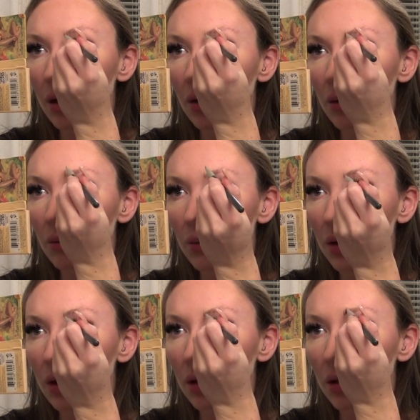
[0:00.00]
Oh,
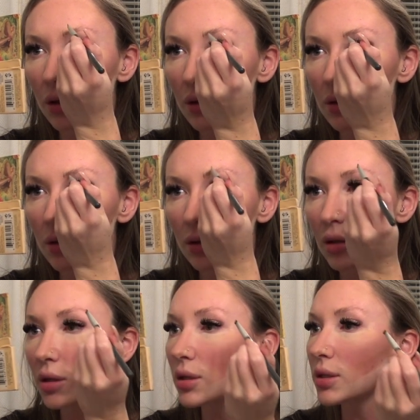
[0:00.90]

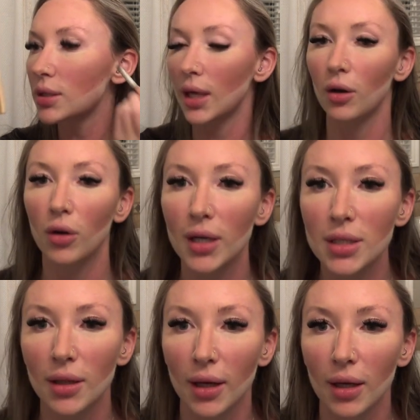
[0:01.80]
see how
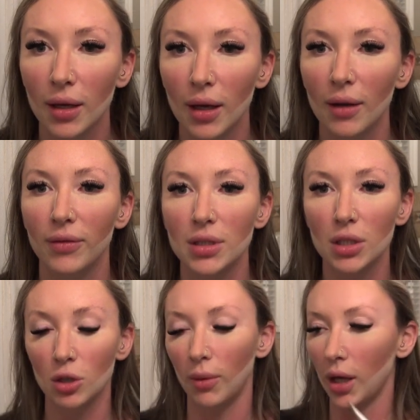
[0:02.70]
crazy that can get if it's
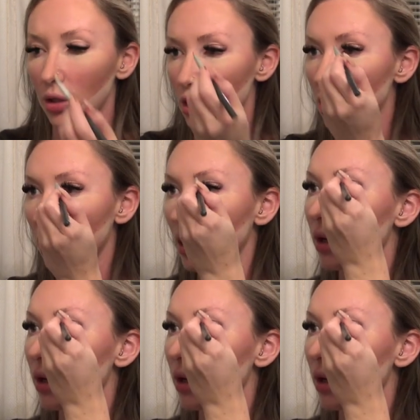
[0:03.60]
too much?